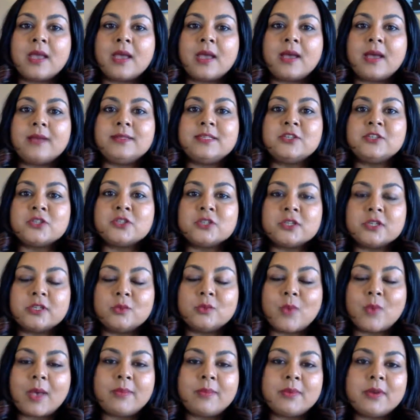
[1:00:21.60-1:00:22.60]

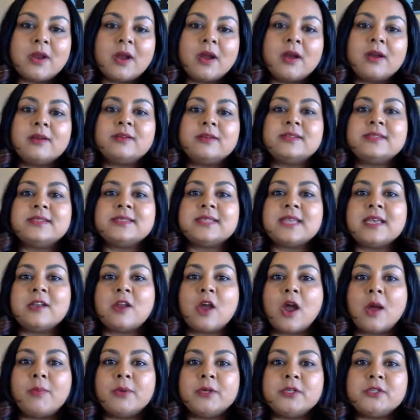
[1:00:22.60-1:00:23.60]
additional webinars
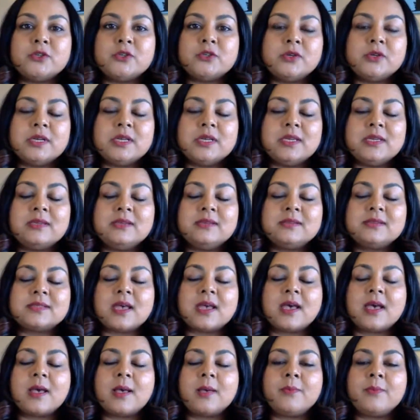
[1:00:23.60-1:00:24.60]
and opportunities
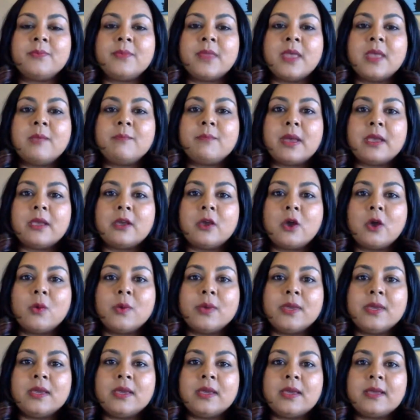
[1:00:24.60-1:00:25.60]
by
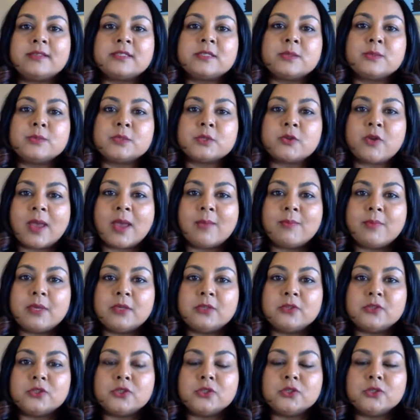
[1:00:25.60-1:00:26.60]
going and
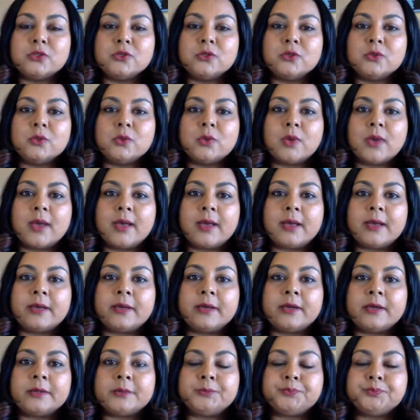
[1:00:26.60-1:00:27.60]
subscribing to
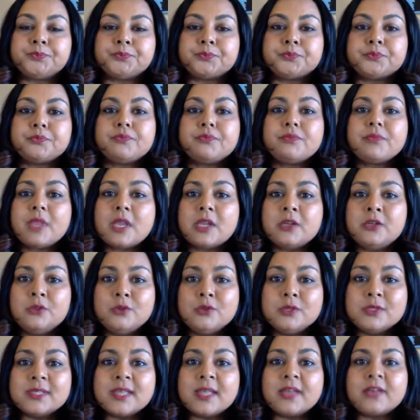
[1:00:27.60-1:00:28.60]
our
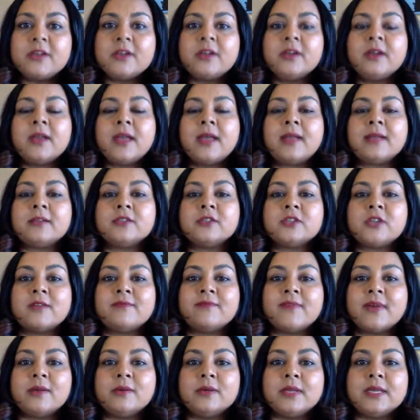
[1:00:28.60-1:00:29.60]
newsletter at
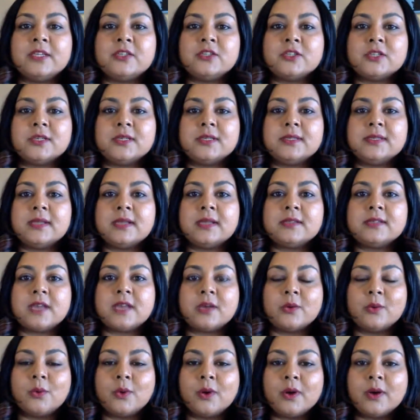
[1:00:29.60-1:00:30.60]

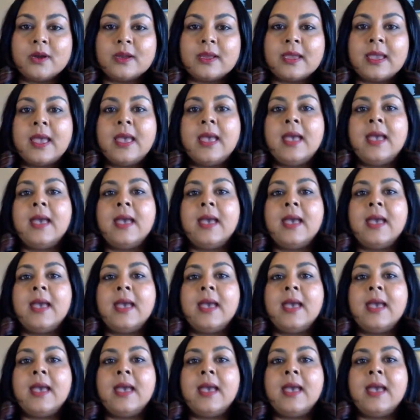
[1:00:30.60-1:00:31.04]
shotfoundation.org.